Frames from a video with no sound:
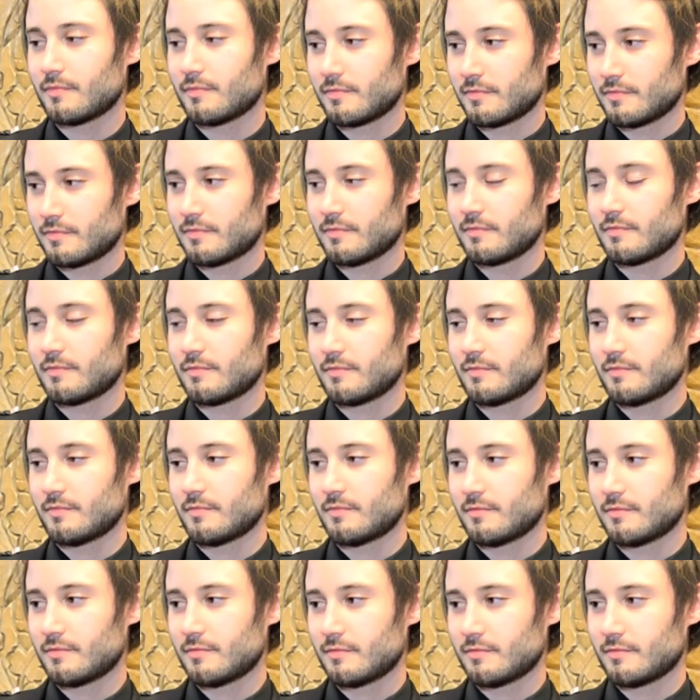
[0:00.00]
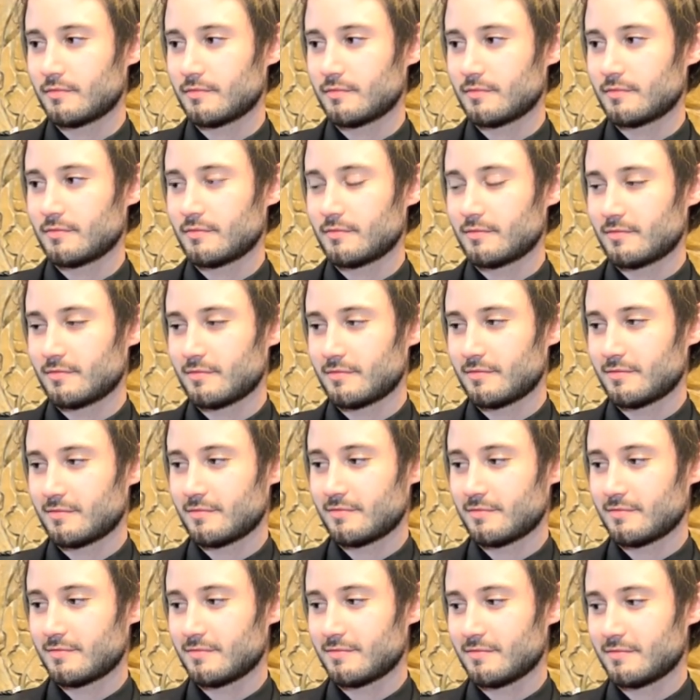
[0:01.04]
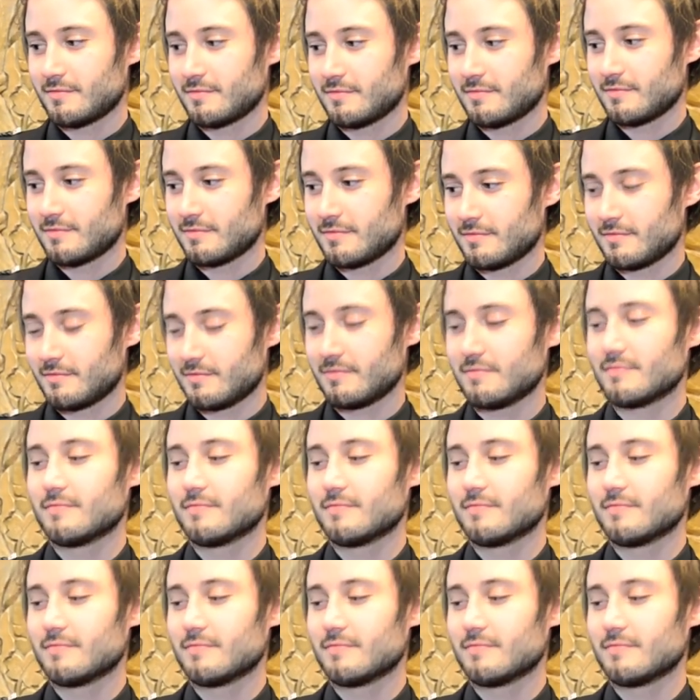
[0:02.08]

(silent)